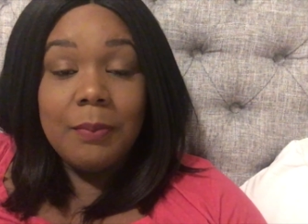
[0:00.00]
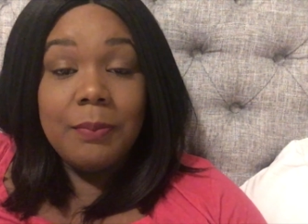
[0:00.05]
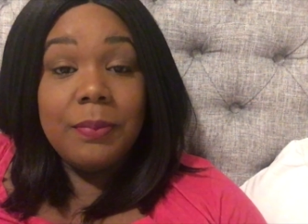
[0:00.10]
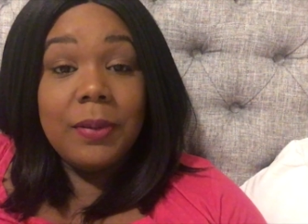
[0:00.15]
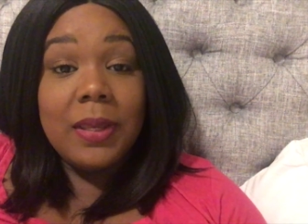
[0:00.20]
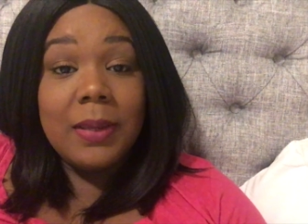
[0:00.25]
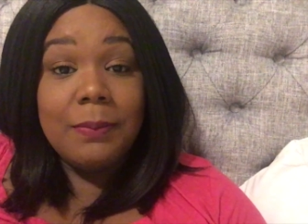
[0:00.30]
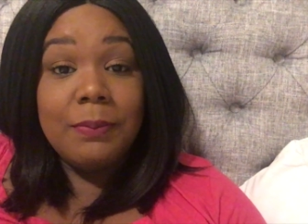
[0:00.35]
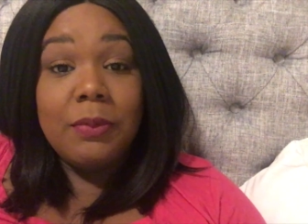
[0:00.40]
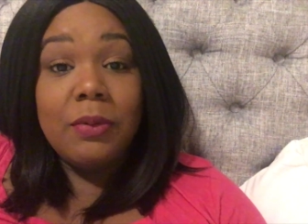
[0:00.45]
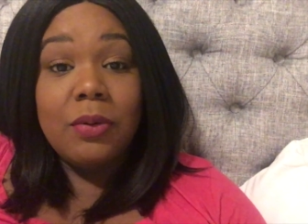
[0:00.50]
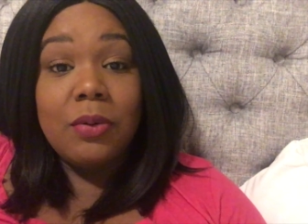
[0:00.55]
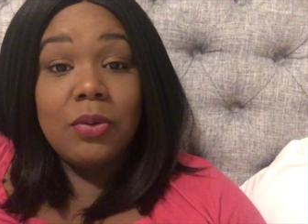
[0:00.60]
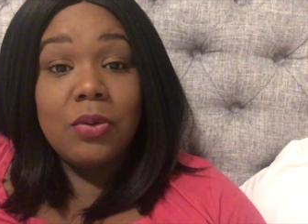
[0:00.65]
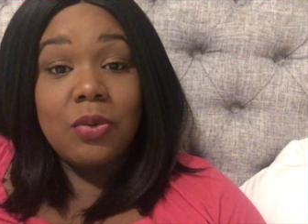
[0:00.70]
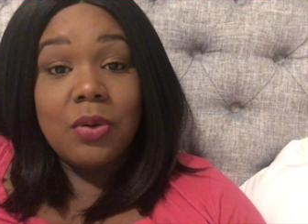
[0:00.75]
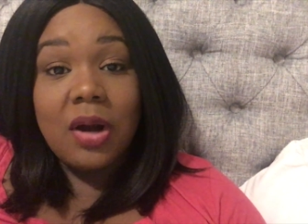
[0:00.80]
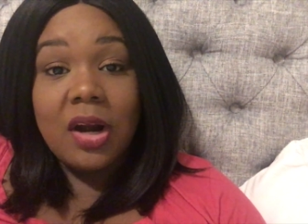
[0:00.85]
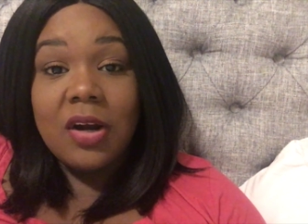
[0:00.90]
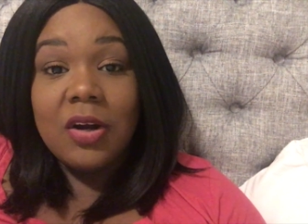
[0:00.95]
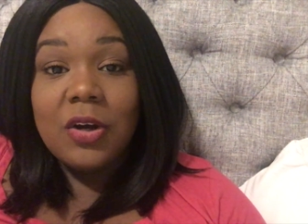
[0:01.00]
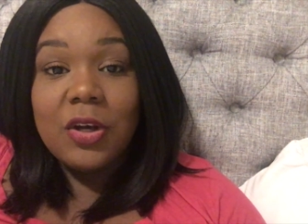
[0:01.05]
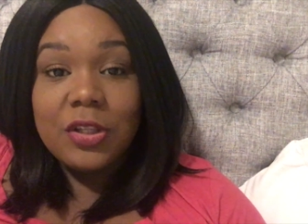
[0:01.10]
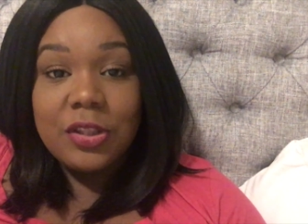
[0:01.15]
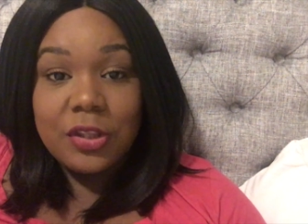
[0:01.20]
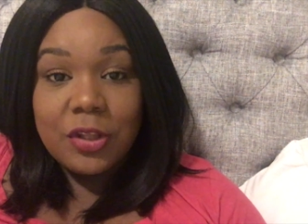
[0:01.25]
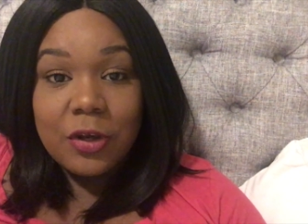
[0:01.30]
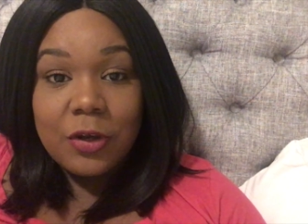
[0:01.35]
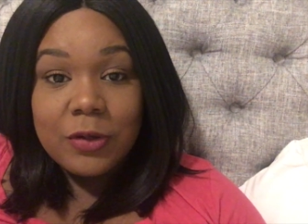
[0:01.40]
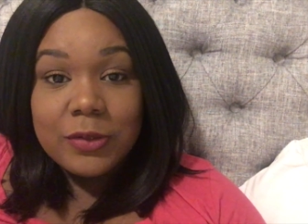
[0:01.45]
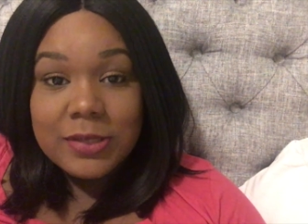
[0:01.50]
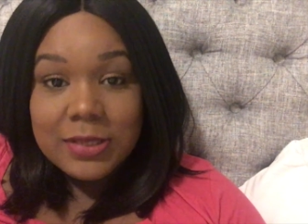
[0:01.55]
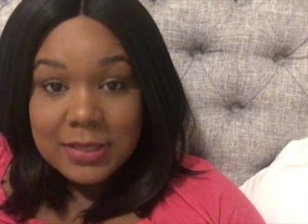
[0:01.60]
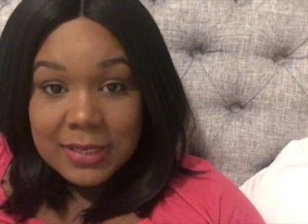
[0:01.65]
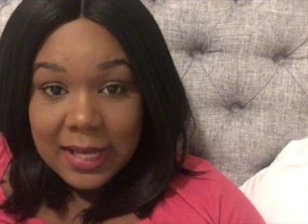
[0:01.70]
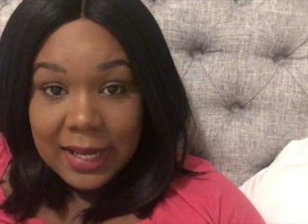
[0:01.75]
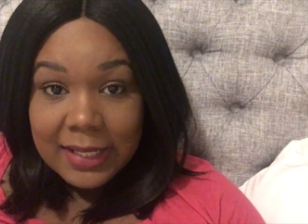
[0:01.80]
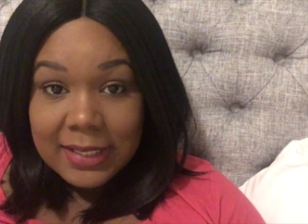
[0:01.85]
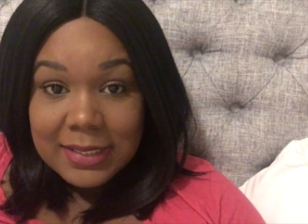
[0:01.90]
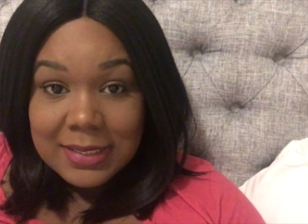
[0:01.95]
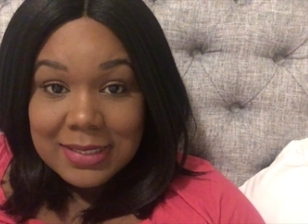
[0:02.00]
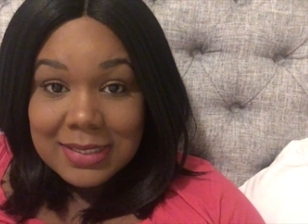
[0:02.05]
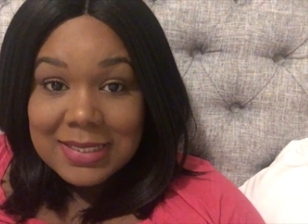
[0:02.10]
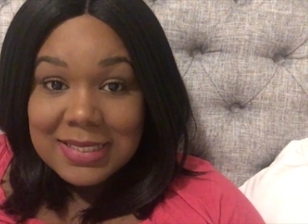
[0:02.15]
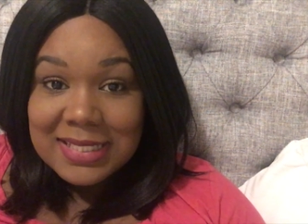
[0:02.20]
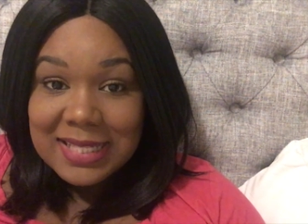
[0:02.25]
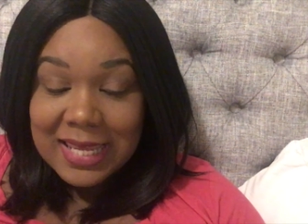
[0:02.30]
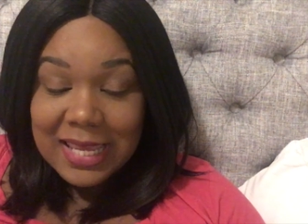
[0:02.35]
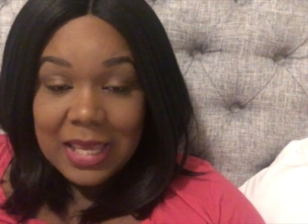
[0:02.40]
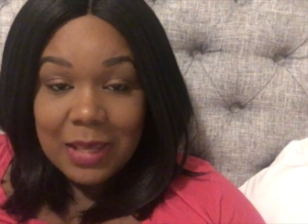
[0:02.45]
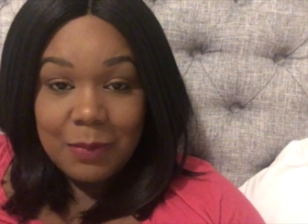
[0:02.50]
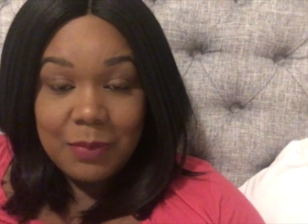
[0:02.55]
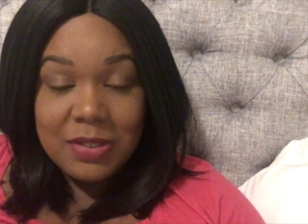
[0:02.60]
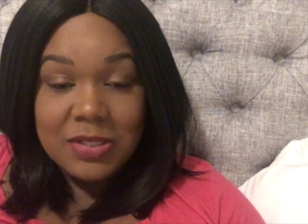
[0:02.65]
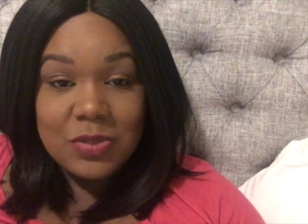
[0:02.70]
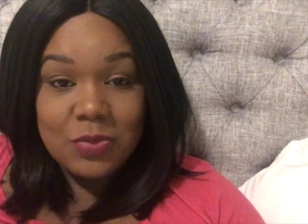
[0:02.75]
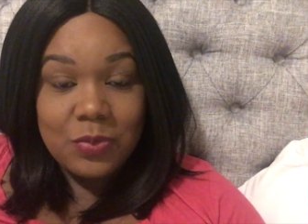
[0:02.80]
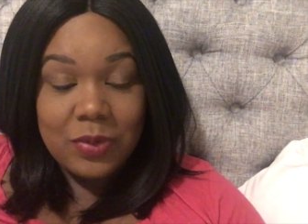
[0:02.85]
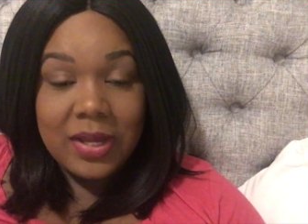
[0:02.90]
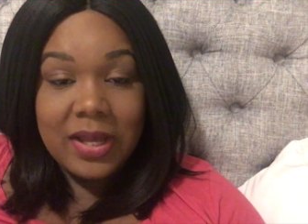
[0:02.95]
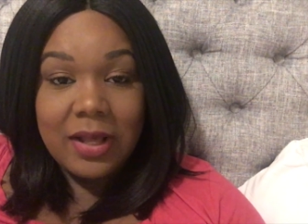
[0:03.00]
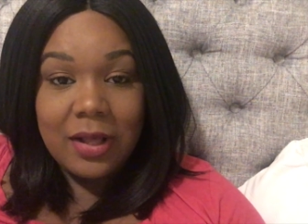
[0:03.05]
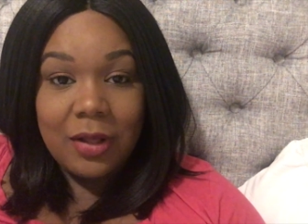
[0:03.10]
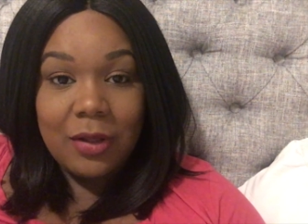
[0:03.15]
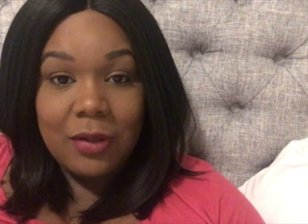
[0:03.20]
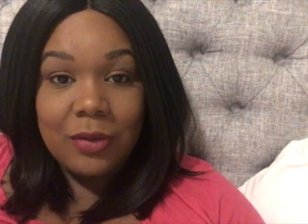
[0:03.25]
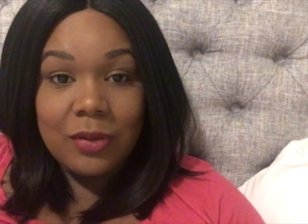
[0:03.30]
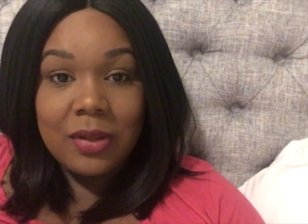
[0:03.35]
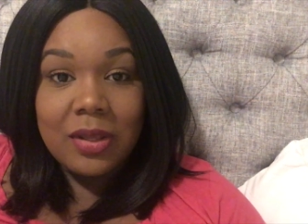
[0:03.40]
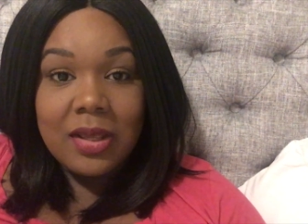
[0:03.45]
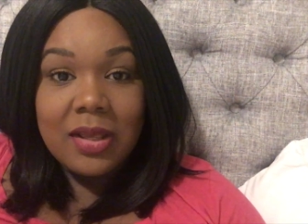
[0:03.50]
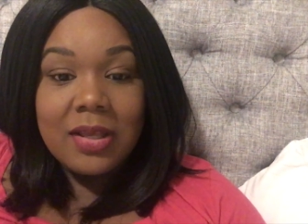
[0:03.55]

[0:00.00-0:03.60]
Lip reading: people who are on those sites scam as well.